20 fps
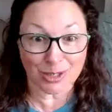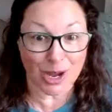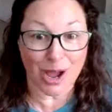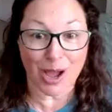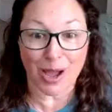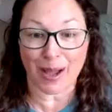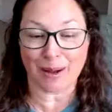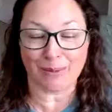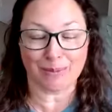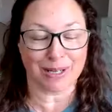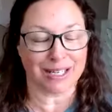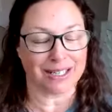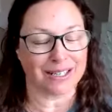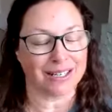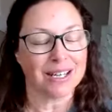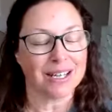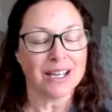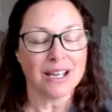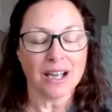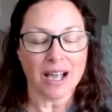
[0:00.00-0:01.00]
time,
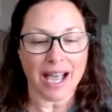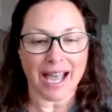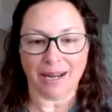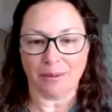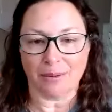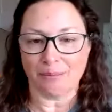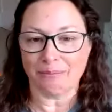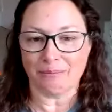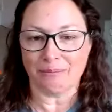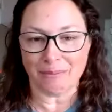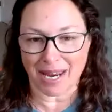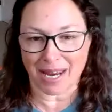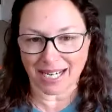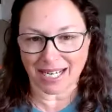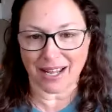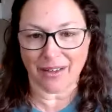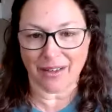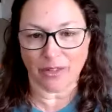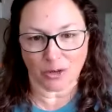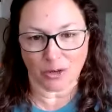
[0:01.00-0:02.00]
and
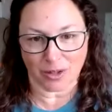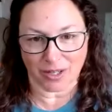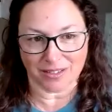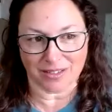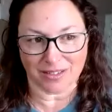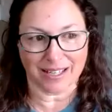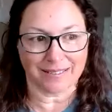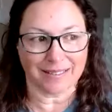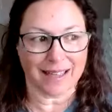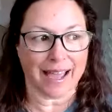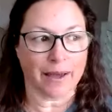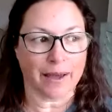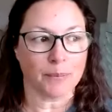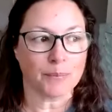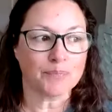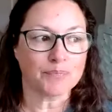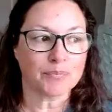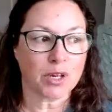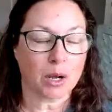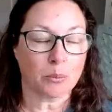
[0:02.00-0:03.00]
many other things like that.
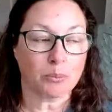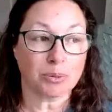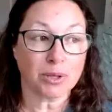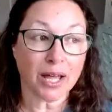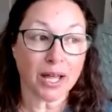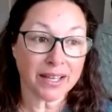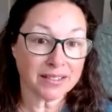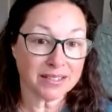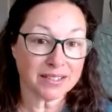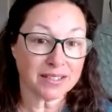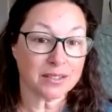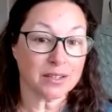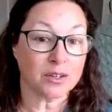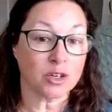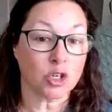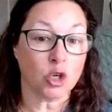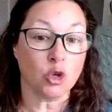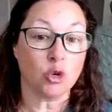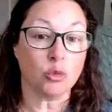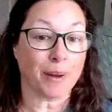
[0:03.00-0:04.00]
Plus,
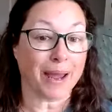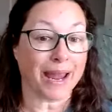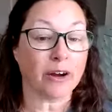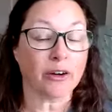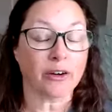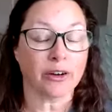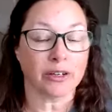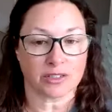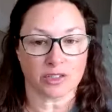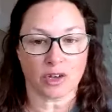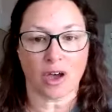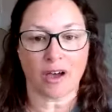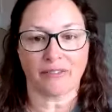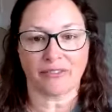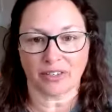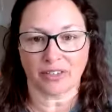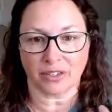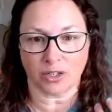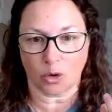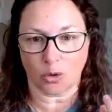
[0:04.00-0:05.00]
new parents
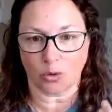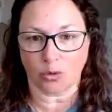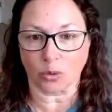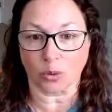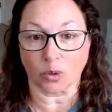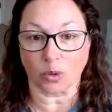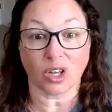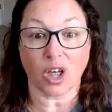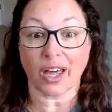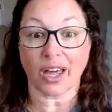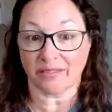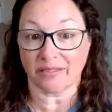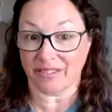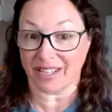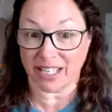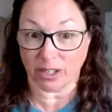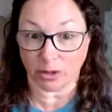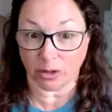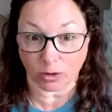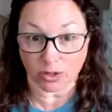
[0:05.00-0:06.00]
often go through a lot
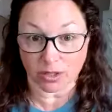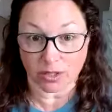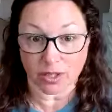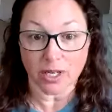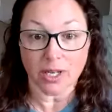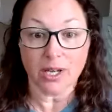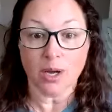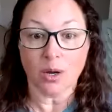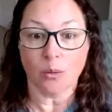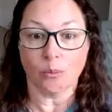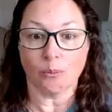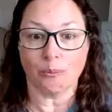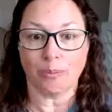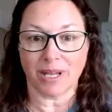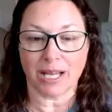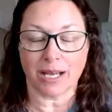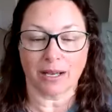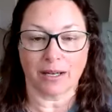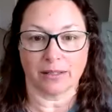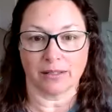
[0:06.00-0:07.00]
of guilt
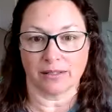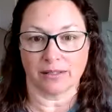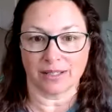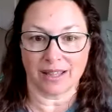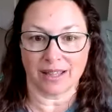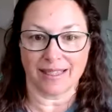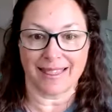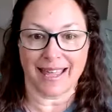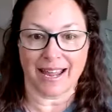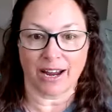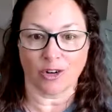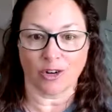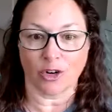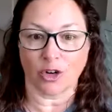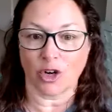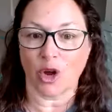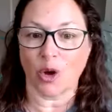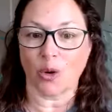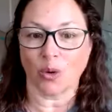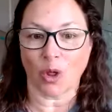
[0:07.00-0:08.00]
because they are
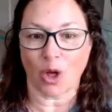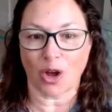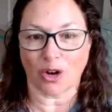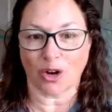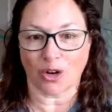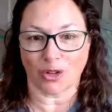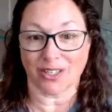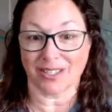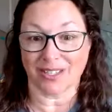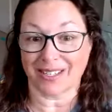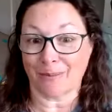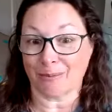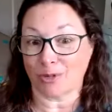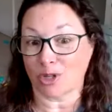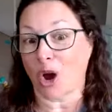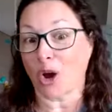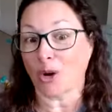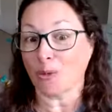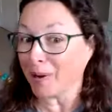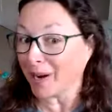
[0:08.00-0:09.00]
no longer the same
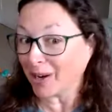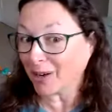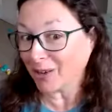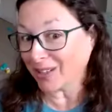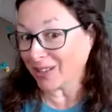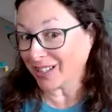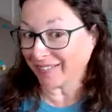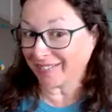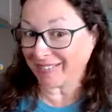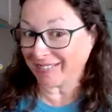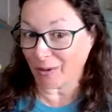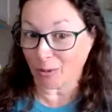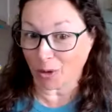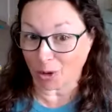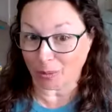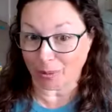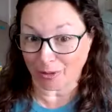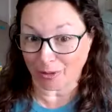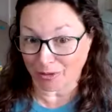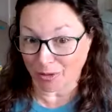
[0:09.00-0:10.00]
dog parent that they
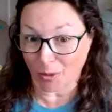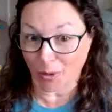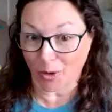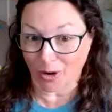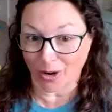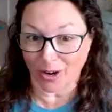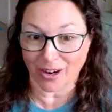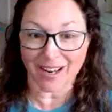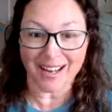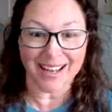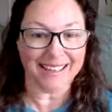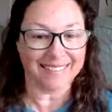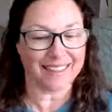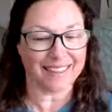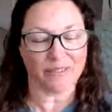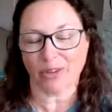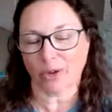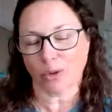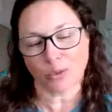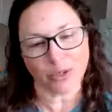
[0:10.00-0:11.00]
were before, and
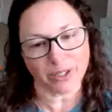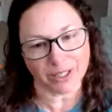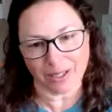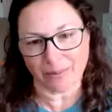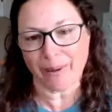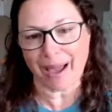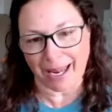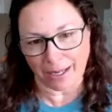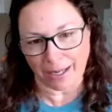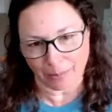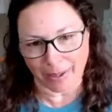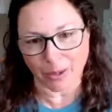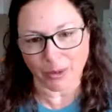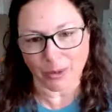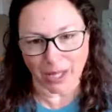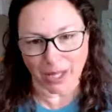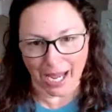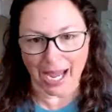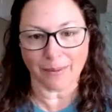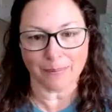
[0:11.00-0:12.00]
they feel really bad
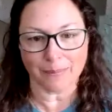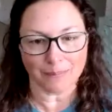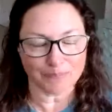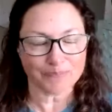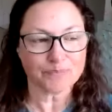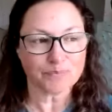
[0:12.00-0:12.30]
about that.